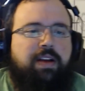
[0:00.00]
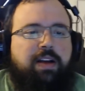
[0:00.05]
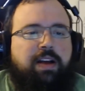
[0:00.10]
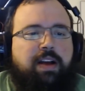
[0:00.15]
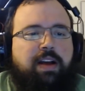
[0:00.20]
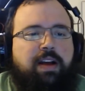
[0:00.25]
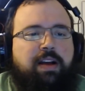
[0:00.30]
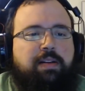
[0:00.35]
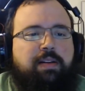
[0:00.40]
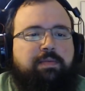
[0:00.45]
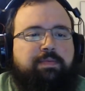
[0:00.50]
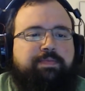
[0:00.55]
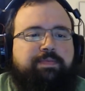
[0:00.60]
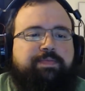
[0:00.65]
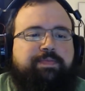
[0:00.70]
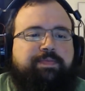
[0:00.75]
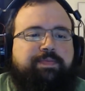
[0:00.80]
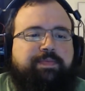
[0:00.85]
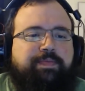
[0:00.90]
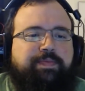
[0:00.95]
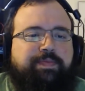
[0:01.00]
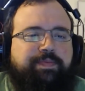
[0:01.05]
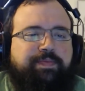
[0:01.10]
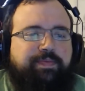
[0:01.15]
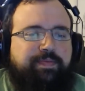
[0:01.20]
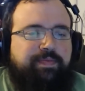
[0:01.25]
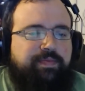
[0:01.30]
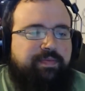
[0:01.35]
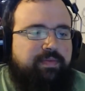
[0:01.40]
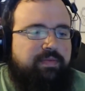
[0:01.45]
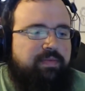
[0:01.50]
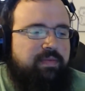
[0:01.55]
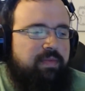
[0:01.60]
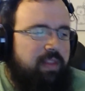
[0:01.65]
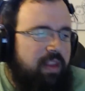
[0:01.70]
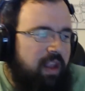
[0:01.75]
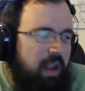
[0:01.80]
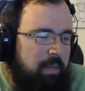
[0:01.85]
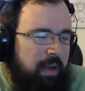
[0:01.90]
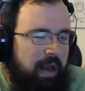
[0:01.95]
Um,
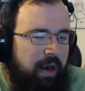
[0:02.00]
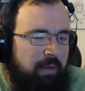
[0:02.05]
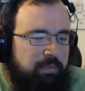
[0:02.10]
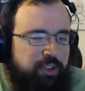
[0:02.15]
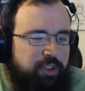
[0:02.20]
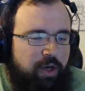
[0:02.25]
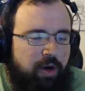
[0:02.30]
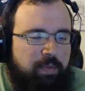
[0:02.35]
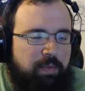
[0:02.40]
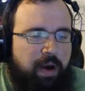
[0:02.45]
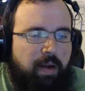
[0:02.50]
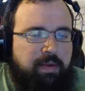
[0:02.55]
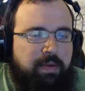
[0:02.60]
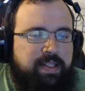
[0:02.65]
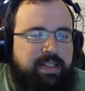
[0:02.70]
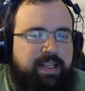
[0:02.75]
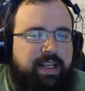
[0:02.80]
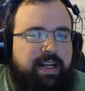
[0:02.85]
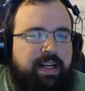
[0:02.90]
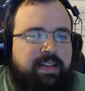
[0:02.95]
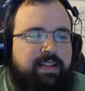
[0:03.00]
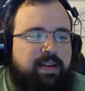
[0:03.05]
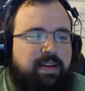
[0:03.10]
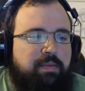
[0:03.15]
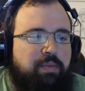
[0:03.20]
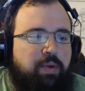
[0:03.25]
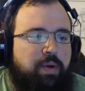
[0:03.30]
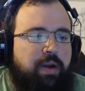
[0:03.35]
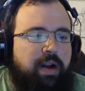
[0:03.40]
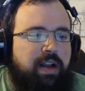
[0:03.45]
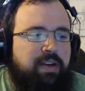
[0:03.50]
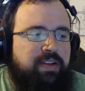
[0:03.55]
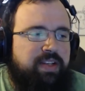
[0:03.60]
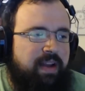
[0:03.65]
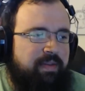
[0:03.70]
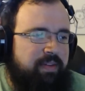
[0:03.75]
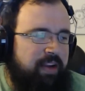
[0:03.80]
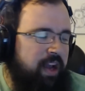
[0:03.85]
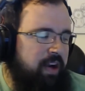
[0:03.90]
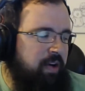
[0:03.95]
I mean, I'm sure I'll probably see it at some point. I just
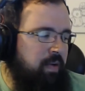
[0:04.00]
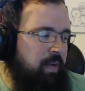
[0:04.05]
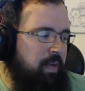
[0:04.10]
haven't gotten